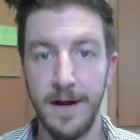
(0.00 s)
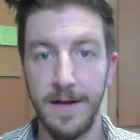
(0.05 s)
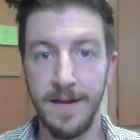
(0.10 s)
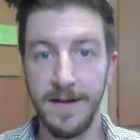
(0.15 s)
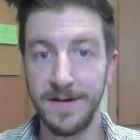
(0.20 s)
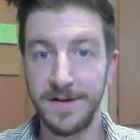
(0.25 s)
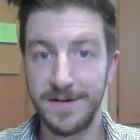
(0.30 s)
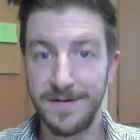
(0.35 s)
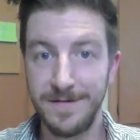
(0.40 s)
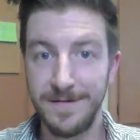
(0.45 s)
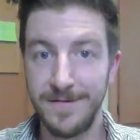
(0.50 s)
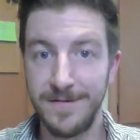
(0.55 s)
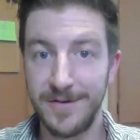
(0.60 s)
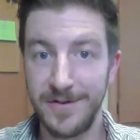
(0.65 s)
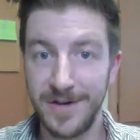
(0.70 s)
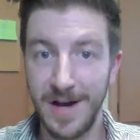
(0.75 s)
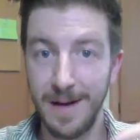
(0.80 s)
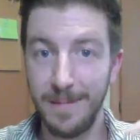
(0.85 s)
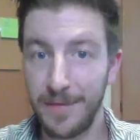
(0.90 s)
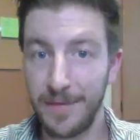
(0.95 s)
And they
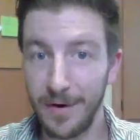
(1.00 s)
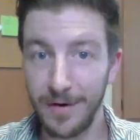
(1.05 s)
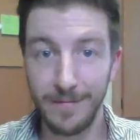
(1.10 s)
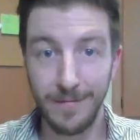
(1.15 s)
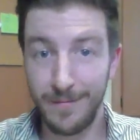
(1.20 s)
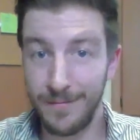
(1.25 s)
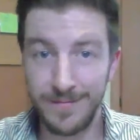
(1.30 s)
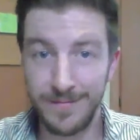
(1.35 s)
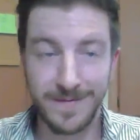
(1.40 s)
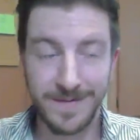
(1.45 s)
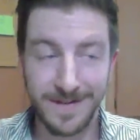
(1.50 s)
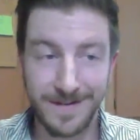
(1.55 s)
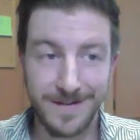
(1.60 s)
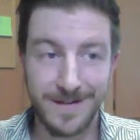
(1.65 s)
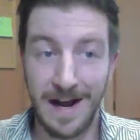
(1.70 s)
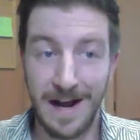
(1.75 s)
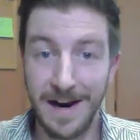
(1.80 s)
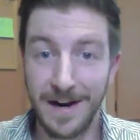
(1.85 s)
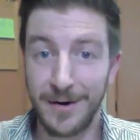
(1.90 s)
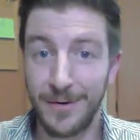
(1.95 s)
shaped it was
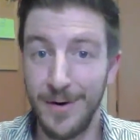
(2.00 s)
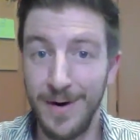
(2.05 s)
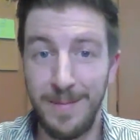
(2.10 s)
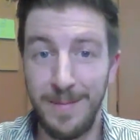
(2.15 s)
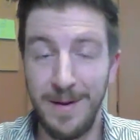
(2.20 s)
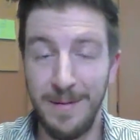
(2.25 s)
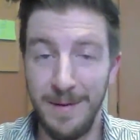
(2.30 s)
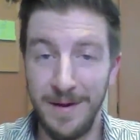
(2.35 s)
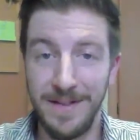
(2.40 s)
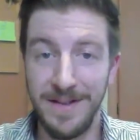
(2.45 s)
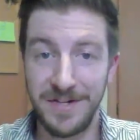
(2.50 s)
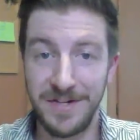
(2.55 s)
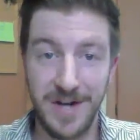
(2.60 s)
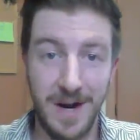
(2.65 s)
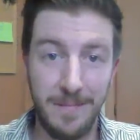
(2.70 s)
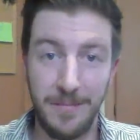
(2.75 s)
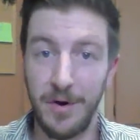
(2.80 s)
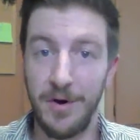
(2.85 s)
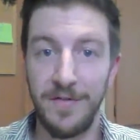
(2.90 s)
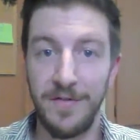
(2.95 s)
kind of creepy, but they
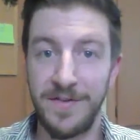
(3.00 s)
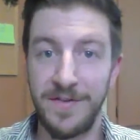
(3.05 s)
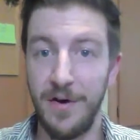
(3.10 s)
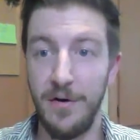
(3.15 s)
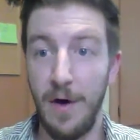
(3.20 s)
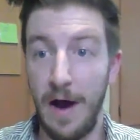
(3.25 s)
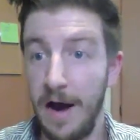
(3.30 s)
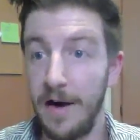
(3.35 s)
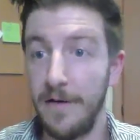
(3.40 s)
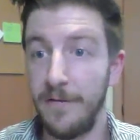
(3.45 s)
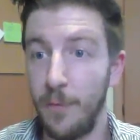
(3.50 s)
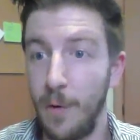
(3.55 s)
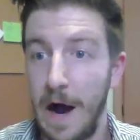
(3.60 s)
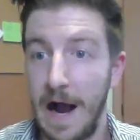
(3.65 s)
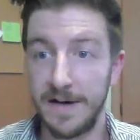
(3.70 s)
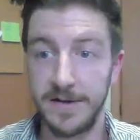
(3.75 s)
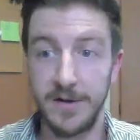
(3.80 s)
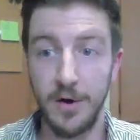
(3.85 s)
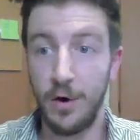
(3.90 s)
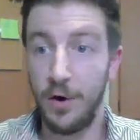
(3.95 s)
shaped the whole toe out of
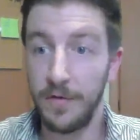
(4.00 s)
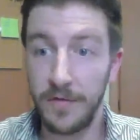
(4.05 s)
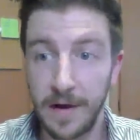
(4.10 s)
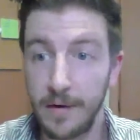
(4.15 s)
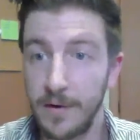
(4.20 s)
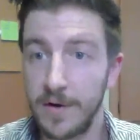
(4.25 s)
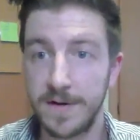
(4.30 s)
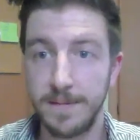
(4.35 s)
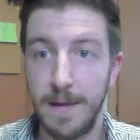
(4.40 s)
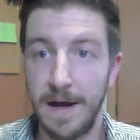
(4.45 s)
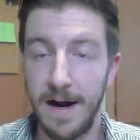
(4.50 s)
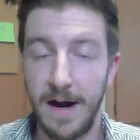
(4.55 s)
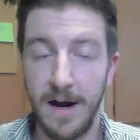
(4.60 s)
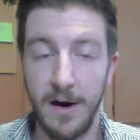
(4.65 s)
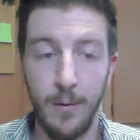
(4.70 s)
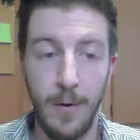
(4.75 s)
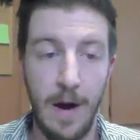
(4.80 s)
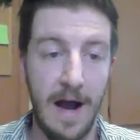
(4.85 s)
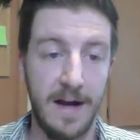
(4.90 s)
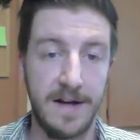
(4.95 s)
wax. The whole thing was made
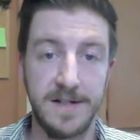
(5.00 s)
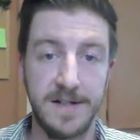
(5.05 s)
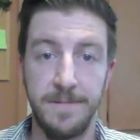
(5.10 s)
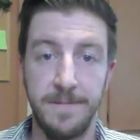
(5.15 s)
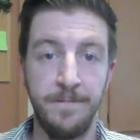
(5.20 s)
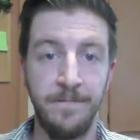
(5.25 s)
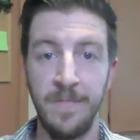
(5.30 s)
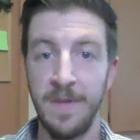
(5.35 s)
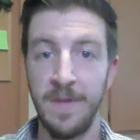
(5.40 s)
out of wax.